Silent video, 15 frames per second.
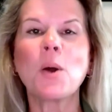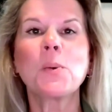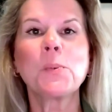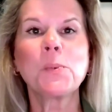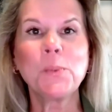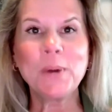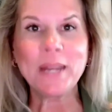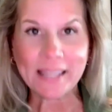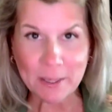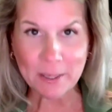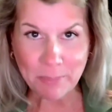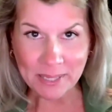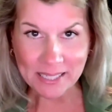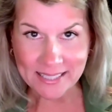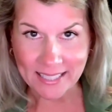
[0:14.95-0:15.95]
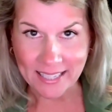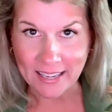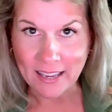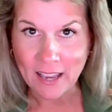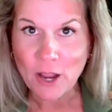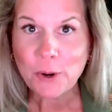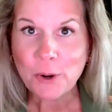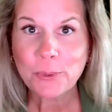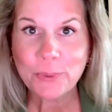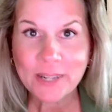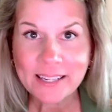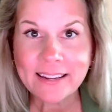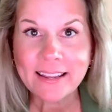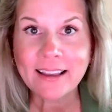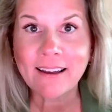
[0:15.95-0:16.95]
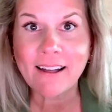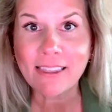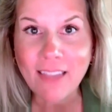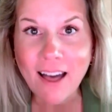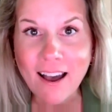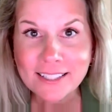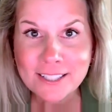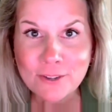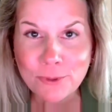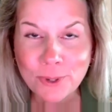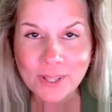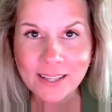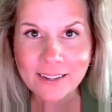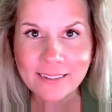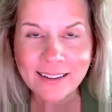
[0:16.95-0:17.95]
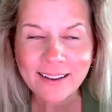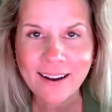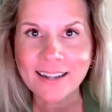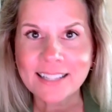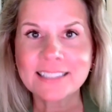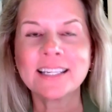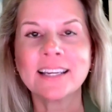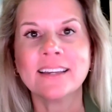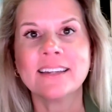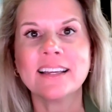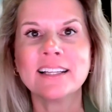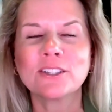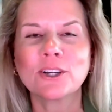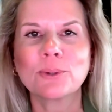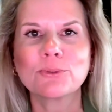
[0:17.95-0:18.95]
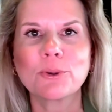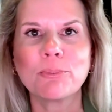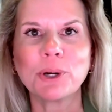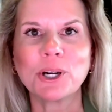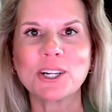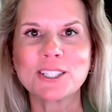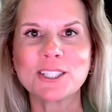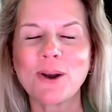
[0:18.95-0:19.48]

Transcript: really busy reading lots of really good content in terms of books.